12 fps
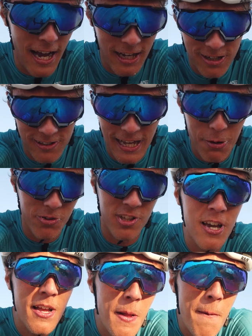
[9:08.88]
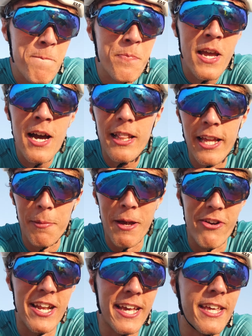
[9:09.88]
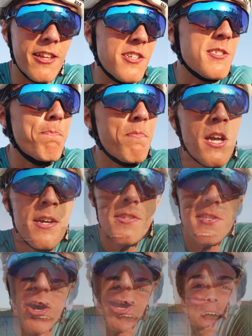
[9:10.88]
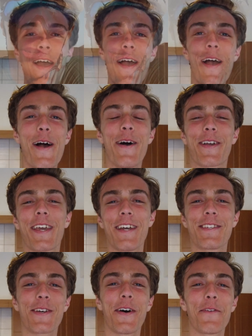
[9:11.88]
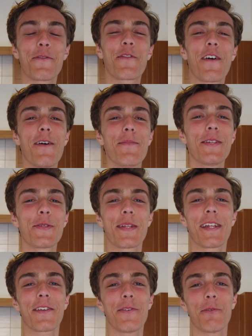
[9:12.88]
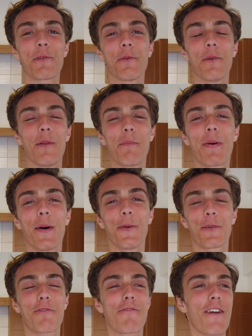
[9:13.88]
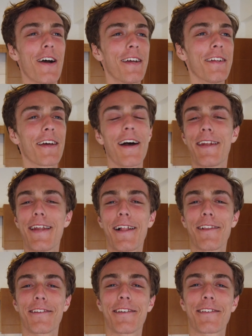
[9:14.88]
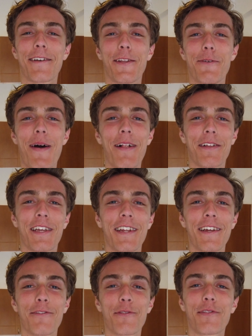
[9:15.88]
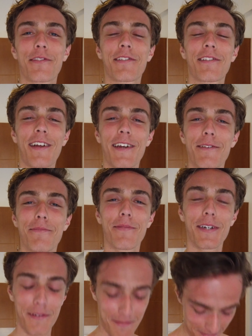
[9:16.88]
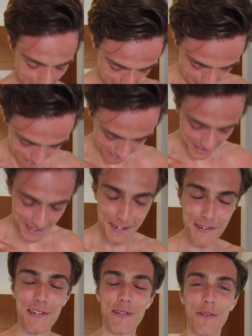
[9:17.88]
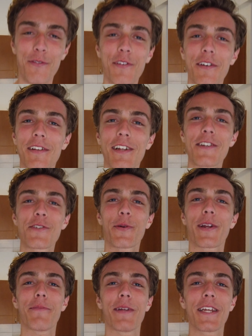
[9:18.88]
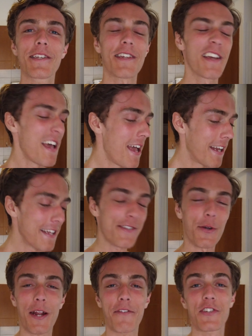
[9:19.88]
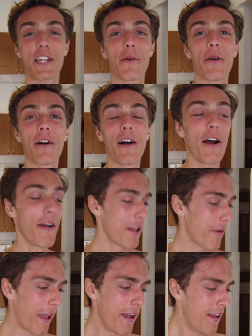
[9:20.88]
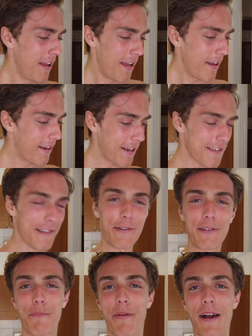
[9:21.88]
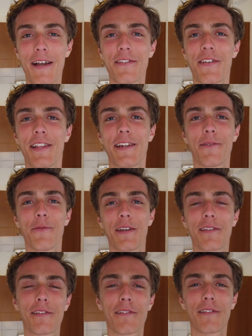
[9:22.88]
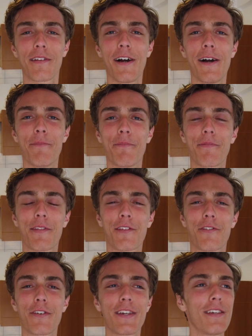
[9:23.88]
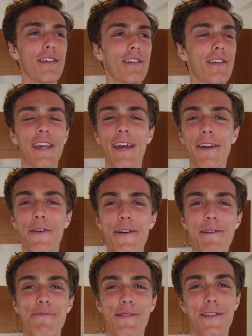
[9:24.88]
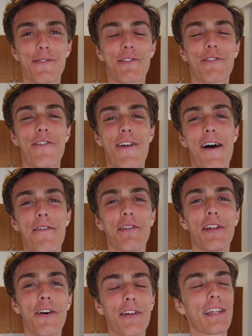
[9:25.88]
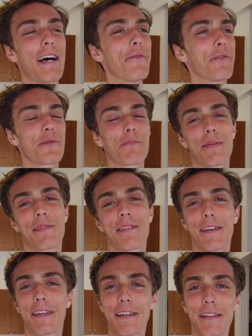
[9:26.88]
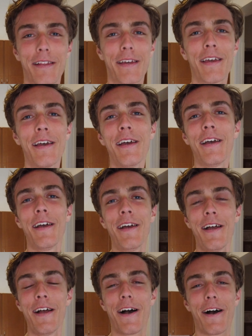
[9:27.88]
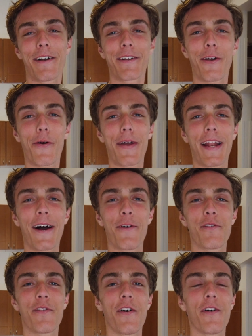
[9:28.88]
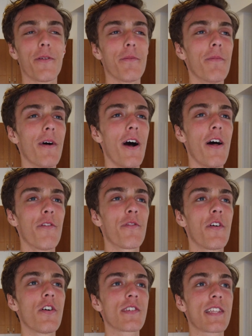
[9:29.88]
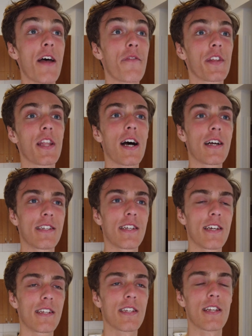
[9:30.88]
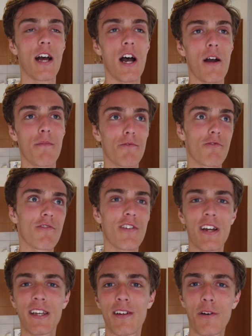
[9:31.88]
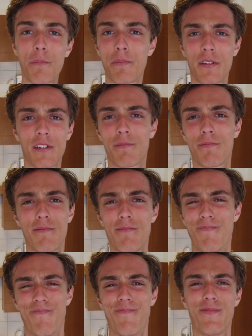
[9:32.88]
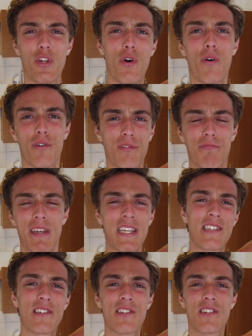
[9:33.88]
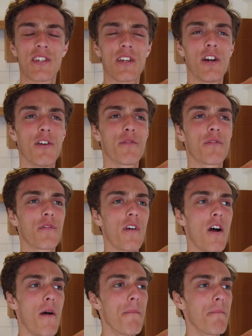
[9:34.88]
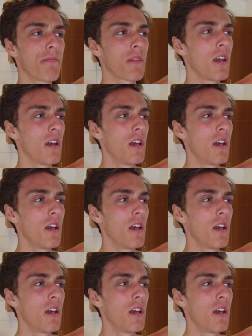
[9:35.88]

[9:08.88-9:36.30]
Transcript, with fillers: than that, because that was a little bit ridiculous. Okay, so I've uh, been doing that usual post-ride analysis on the balcony. I've sat in my um, skin suit for like twenty minutes. Need to go and have a shower. Uh, anyway, nice little surprise. We ended up with um, three K O Ms on Strava. Not that I was particularly uh, going out for them. Uh, first effort that I did um, right up at the northeast of um,